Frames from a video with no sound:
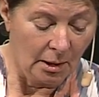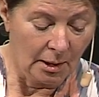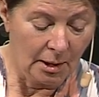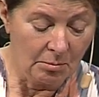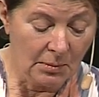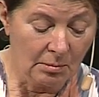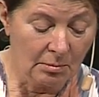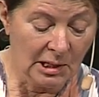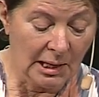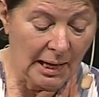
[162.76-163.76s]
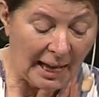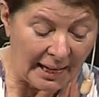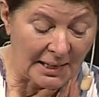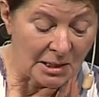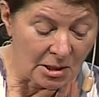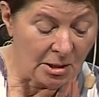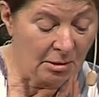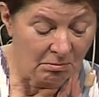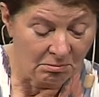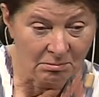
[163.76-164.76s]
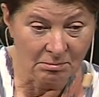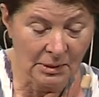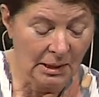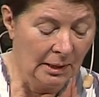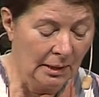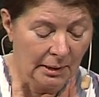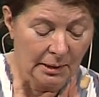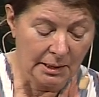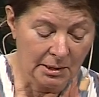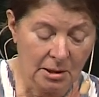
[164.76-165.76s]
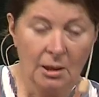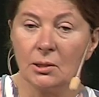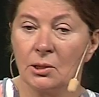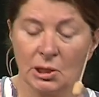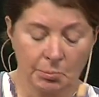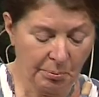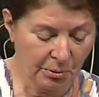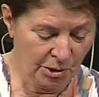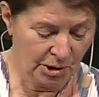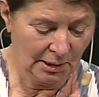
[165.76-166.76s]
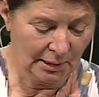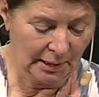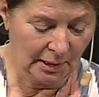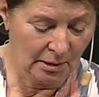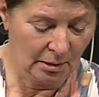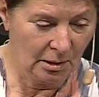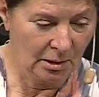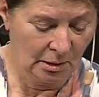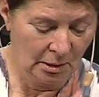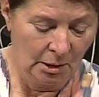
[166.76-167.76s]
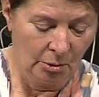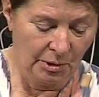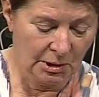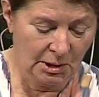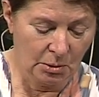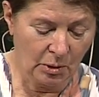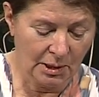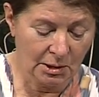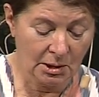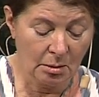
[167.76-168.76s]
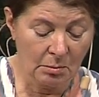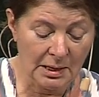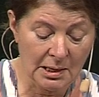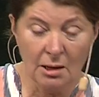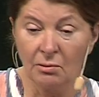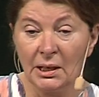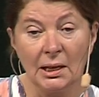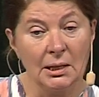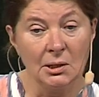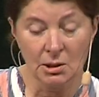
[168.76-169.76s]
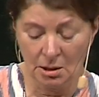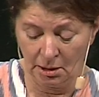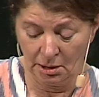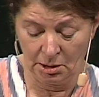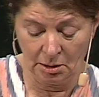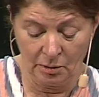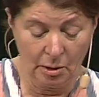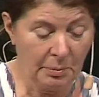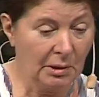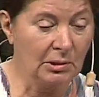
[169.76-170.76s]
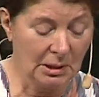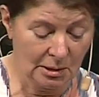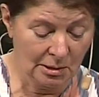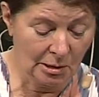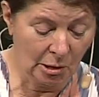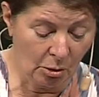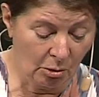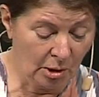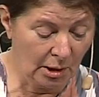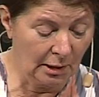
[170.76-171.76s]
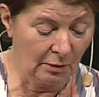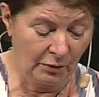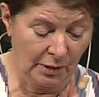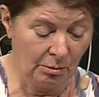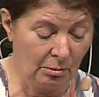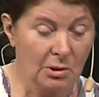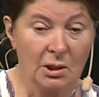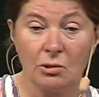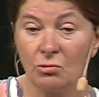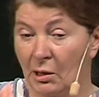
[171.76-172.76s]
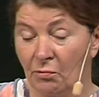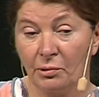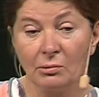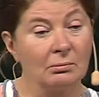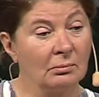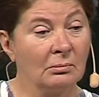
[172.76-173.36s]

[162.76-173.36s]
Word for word: um, the end gets cut disproportionately, which is why so many of the insides of our buildings look and feel so dreadful